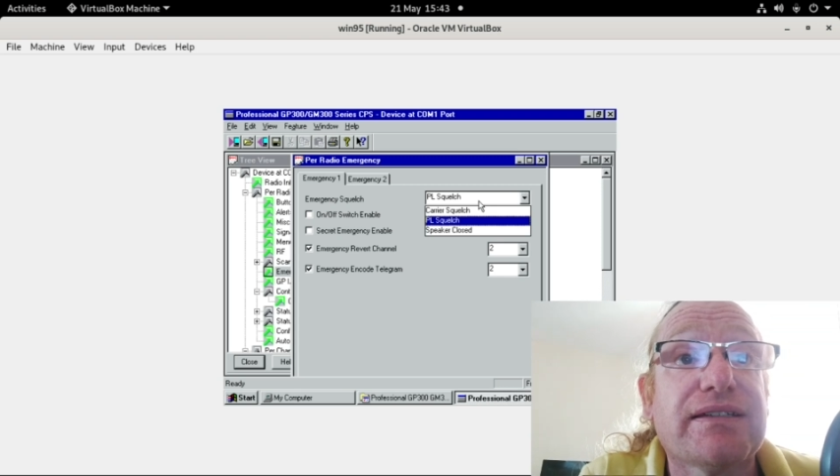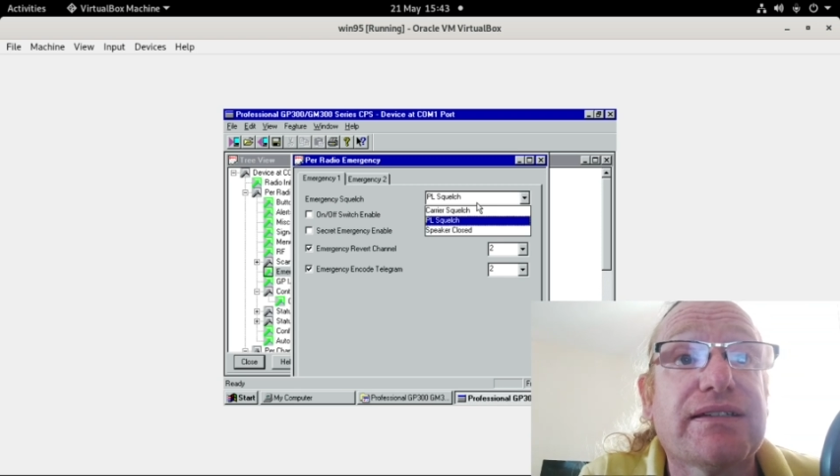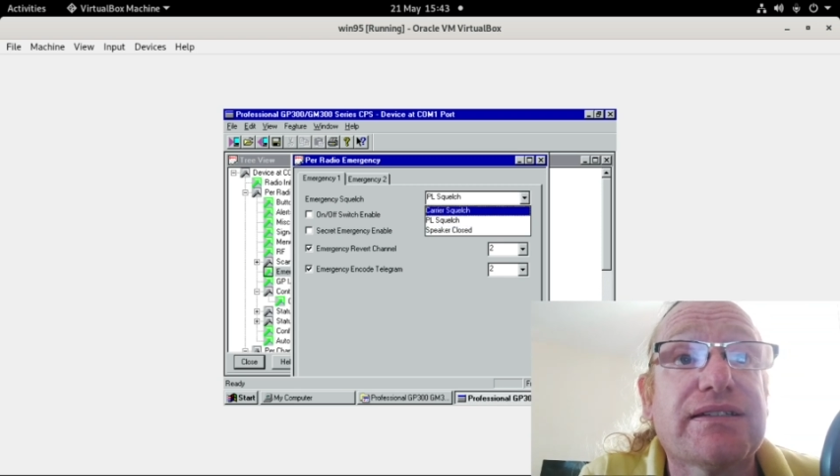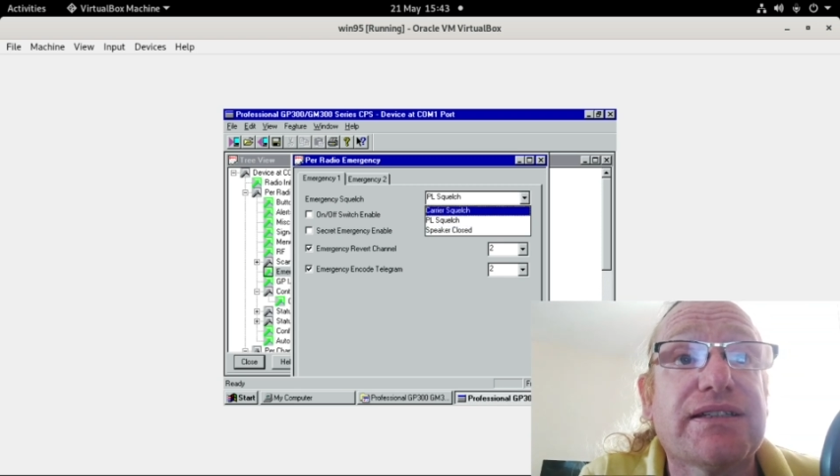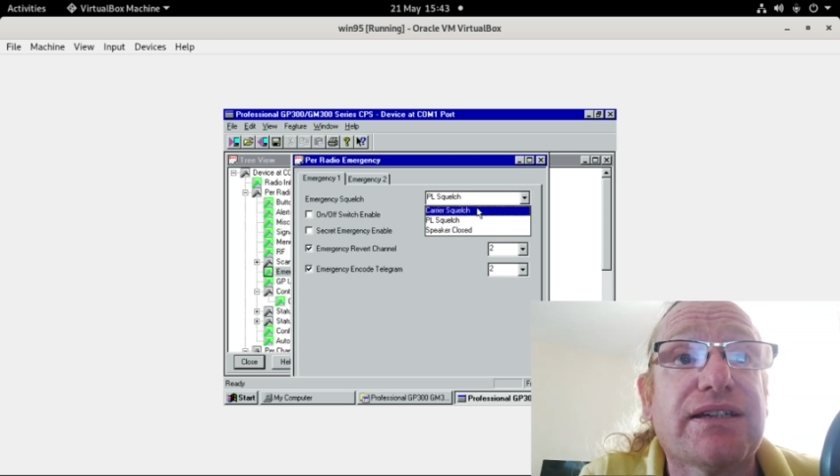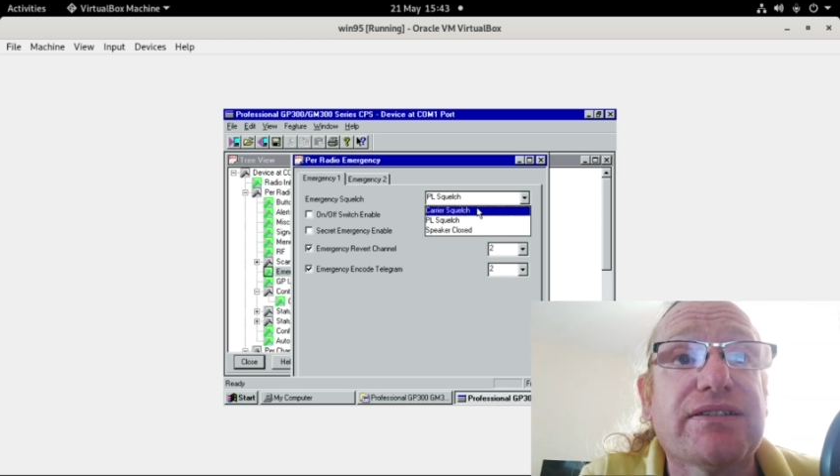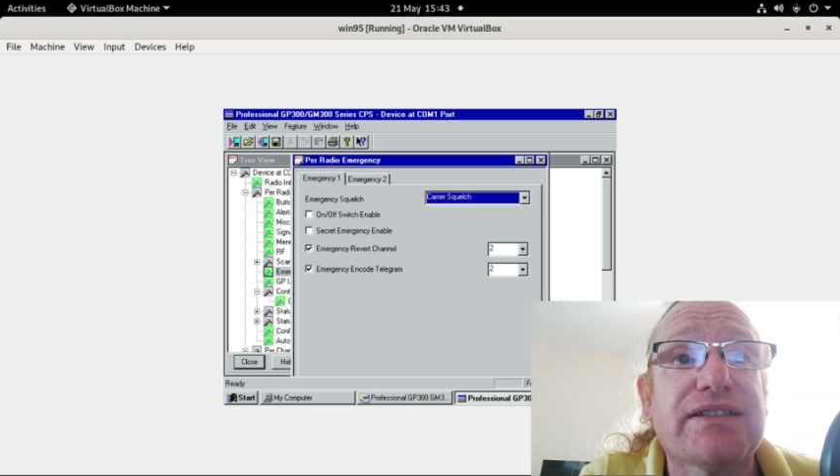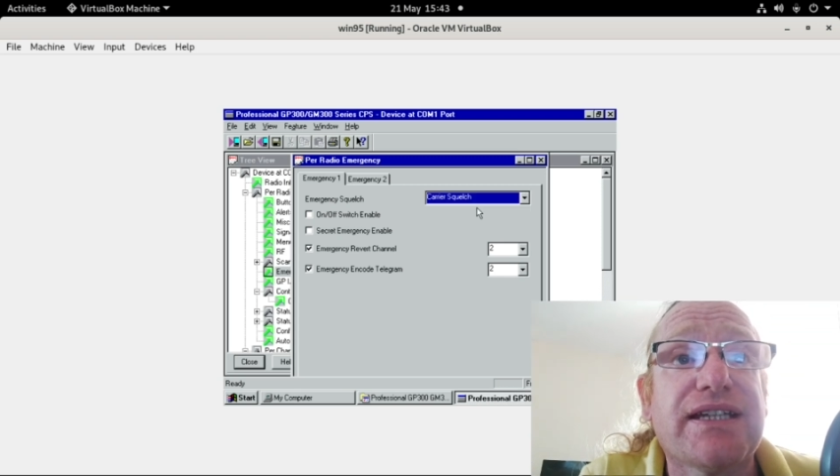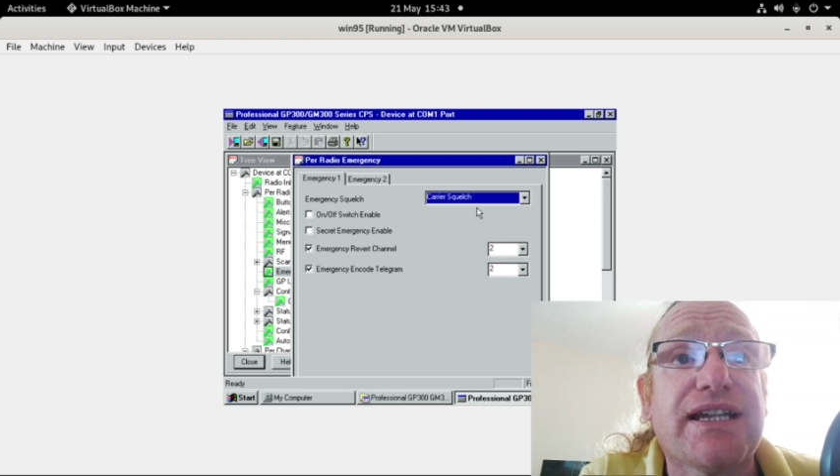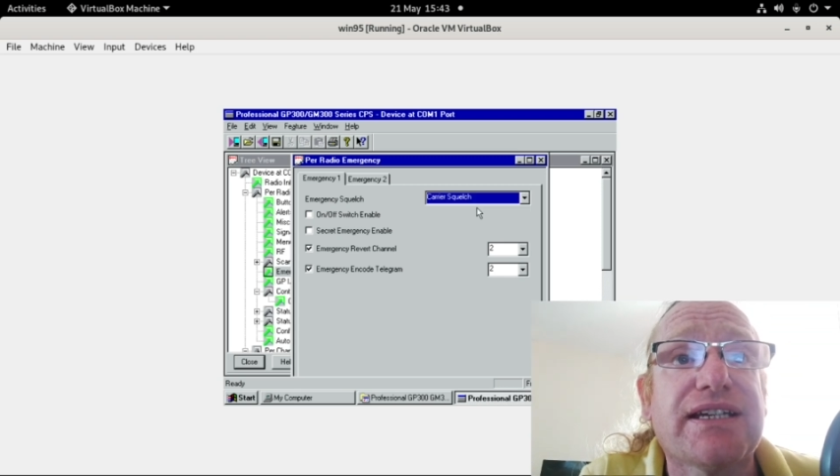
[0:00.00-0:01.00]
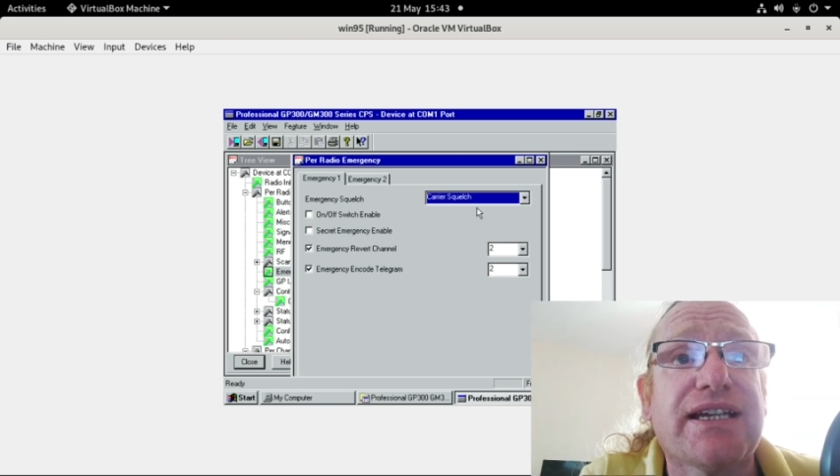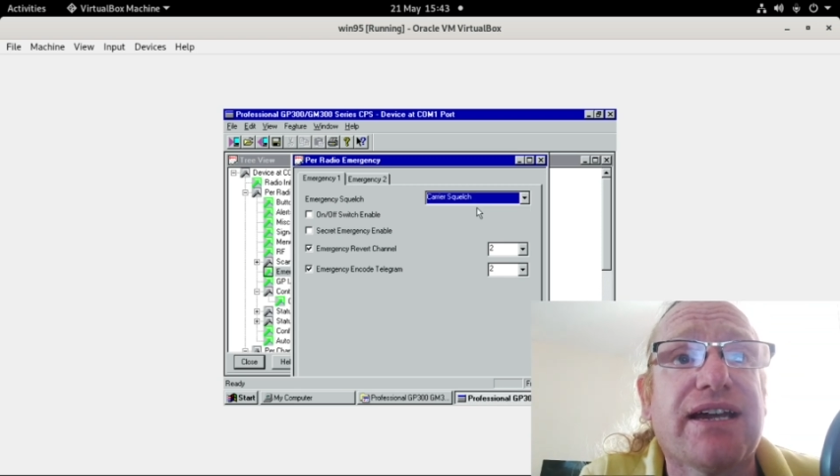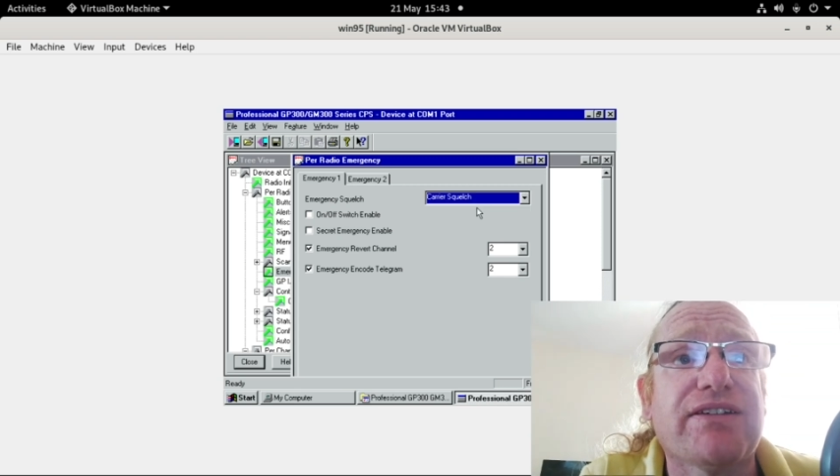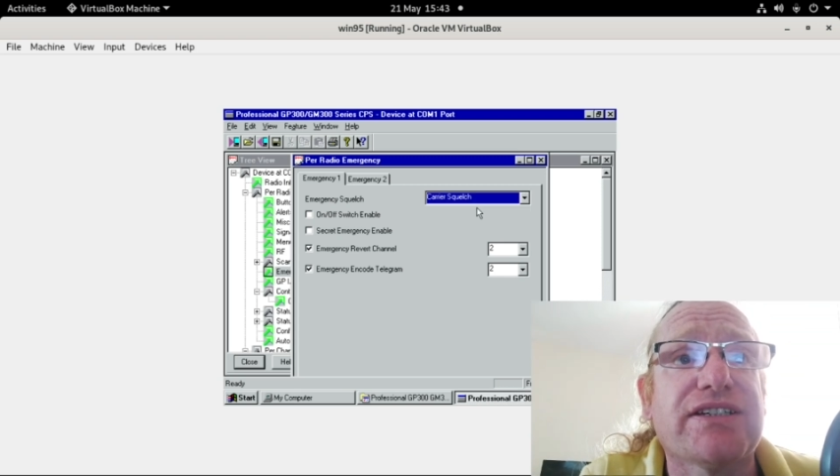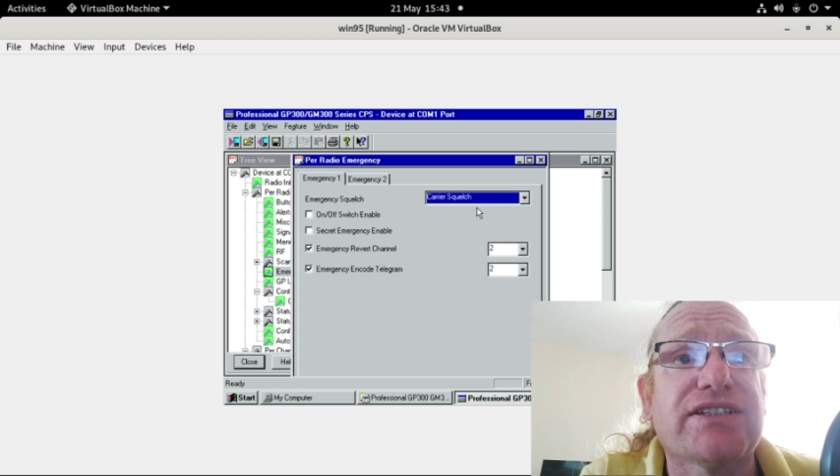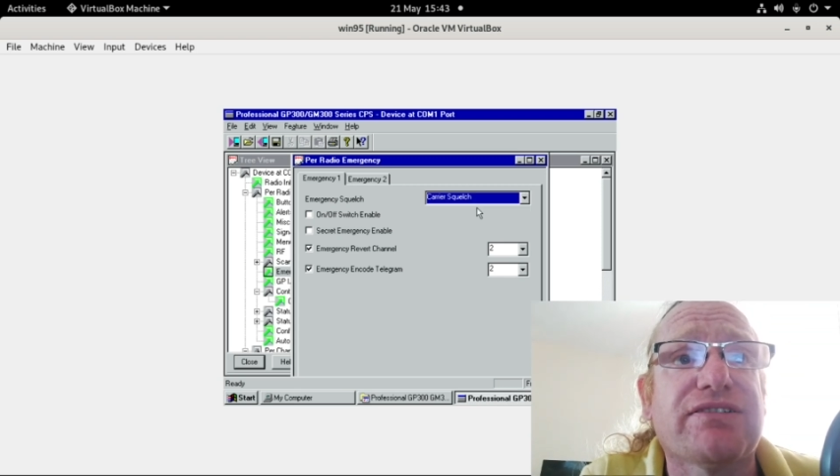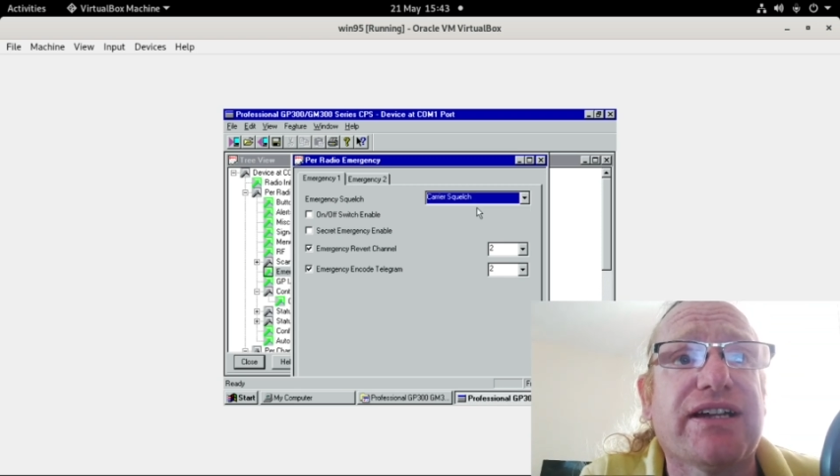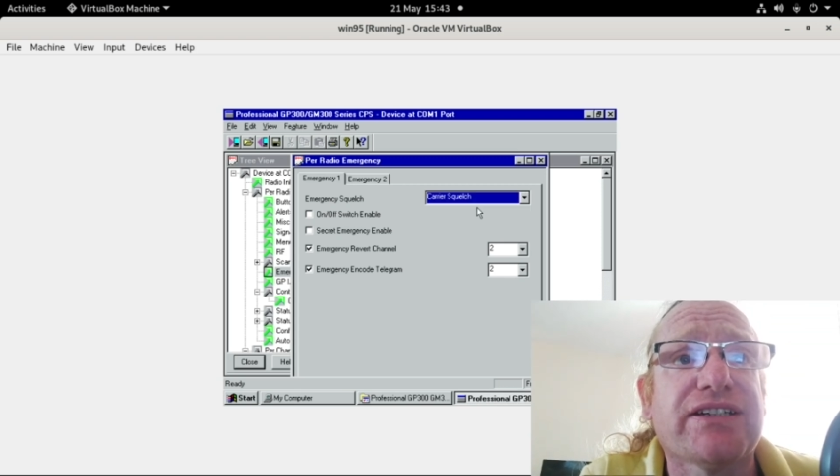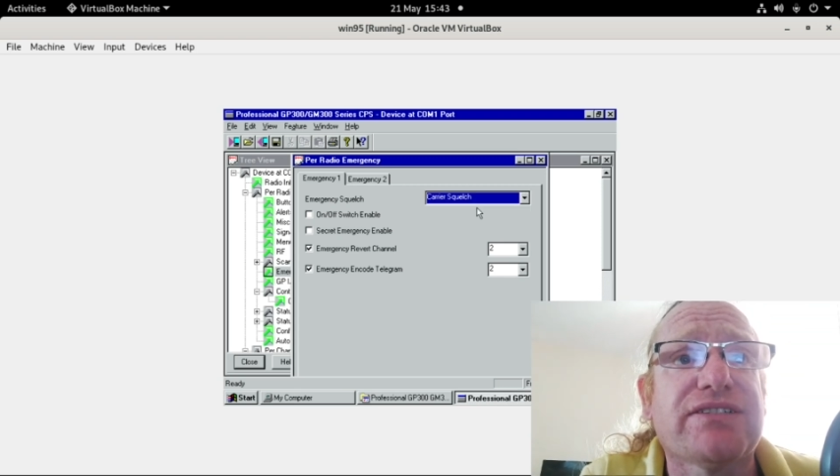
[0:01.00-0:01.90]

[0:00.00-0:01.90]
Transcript: So I'll set that to carrier squelch